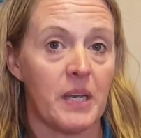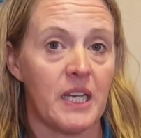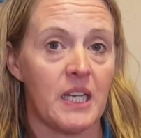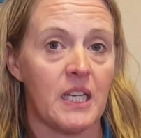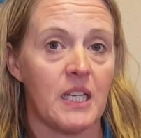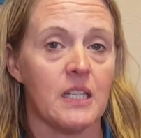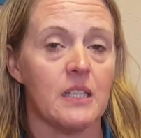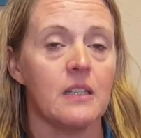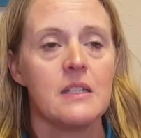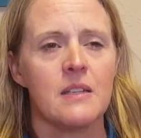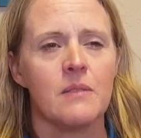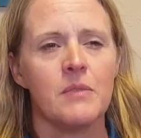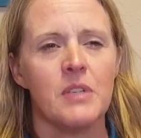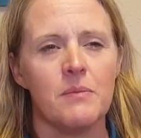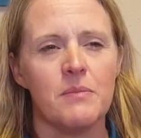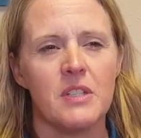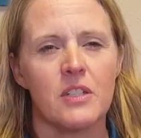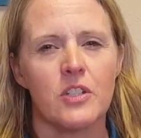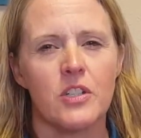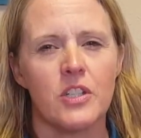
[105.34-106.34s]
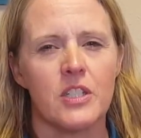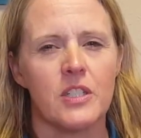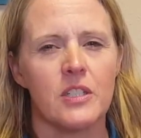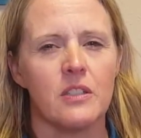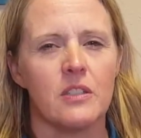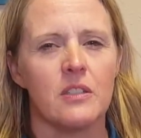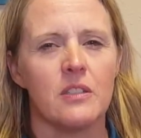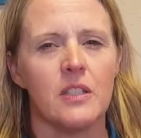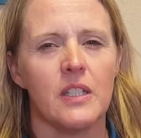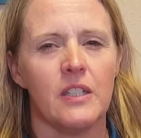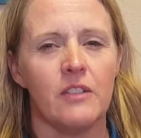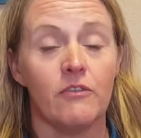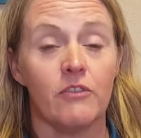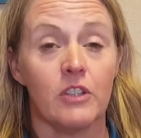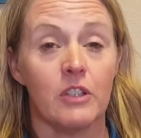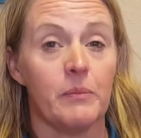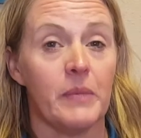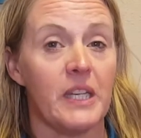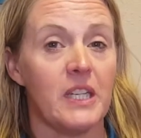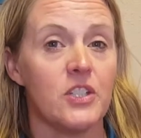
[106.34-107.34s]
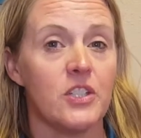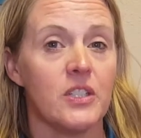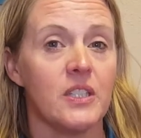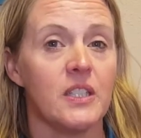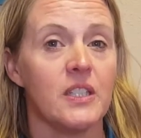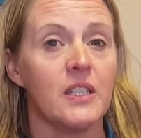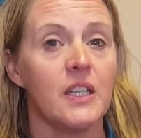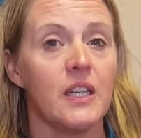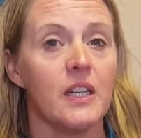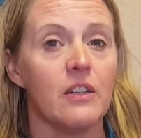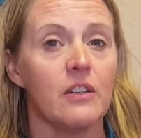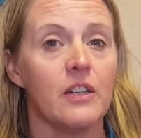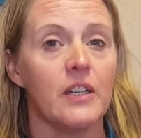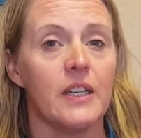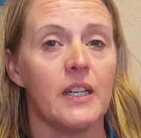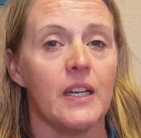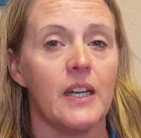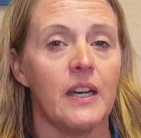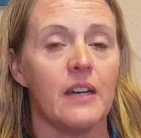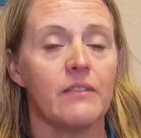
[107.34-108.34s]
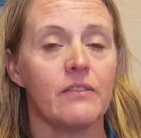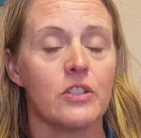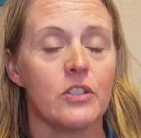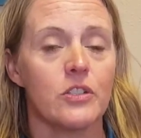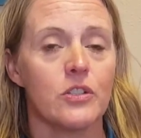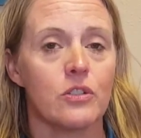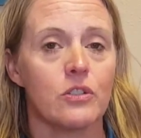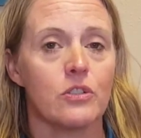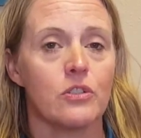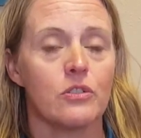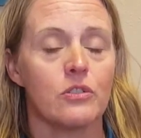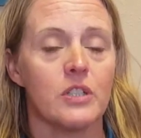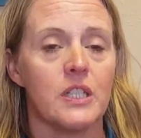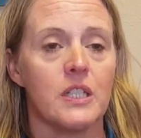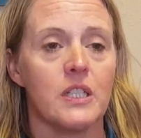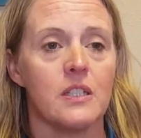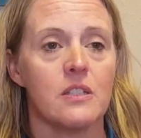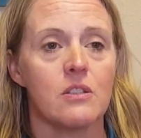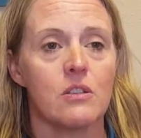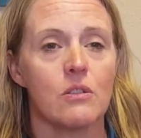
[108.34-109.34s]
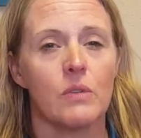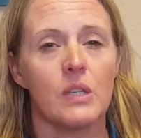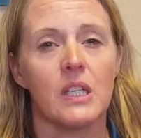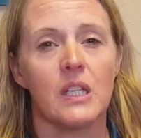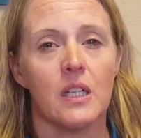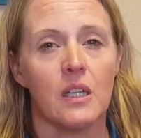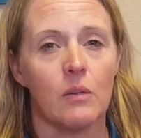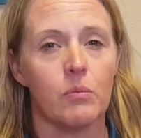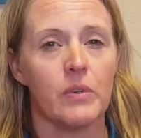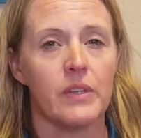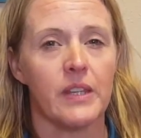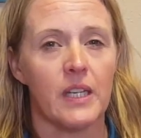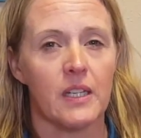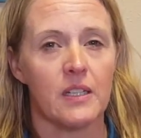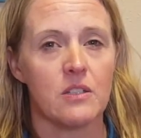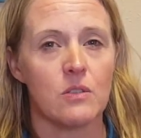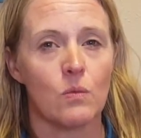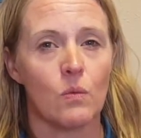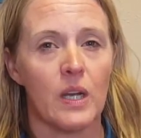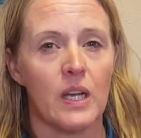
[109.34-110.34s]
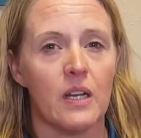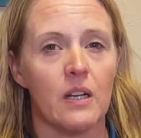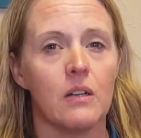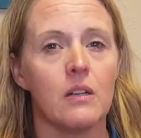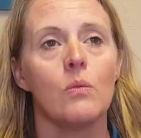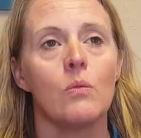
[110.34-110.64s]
pain. Sometimes there's still inflammation in the area after surgery, and so we can help with that as well.